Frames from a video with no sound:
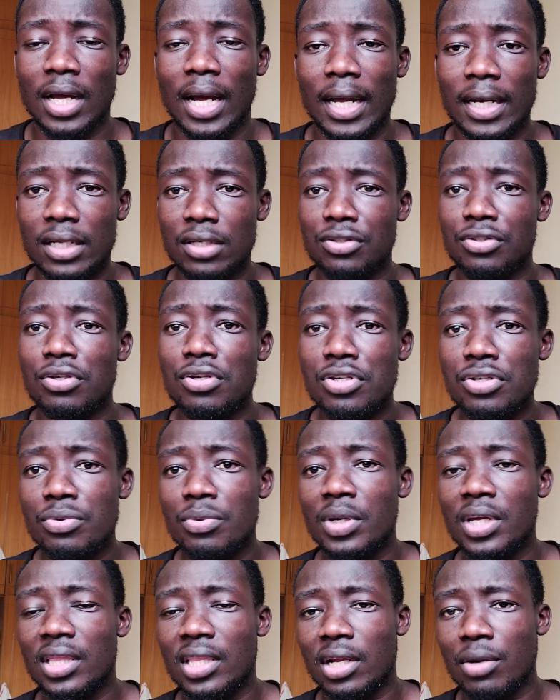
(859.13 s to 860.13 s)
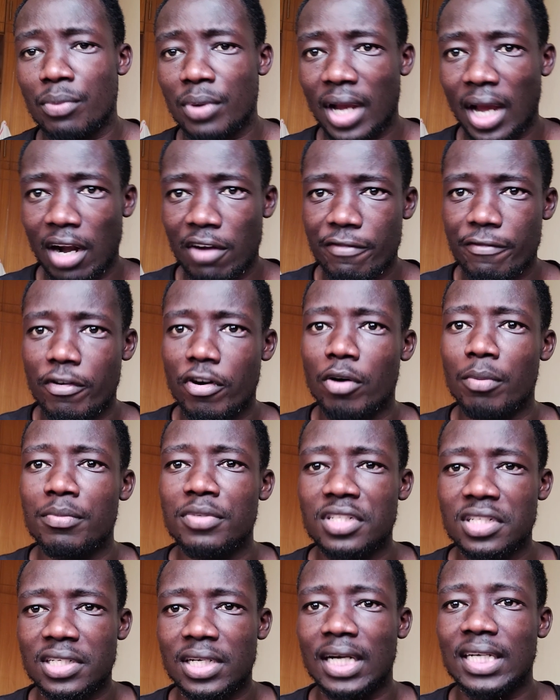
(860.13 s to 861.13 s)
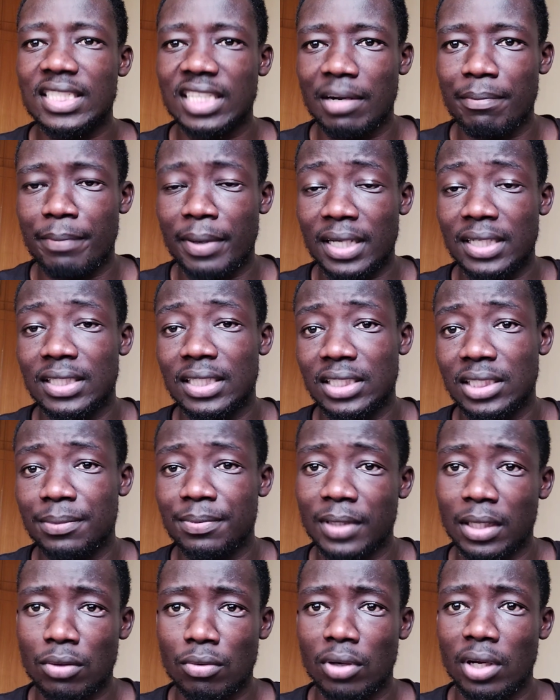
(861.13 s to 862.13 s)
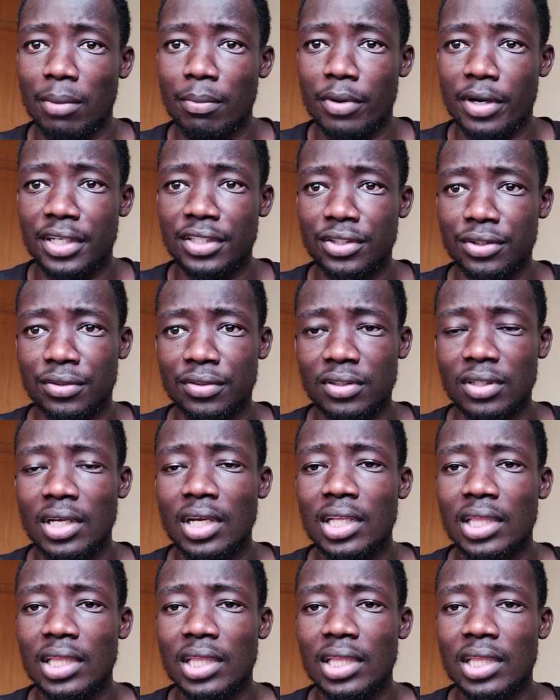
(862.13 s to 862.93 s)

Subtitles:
And in so doing, then we can form structured partnerships and collaborations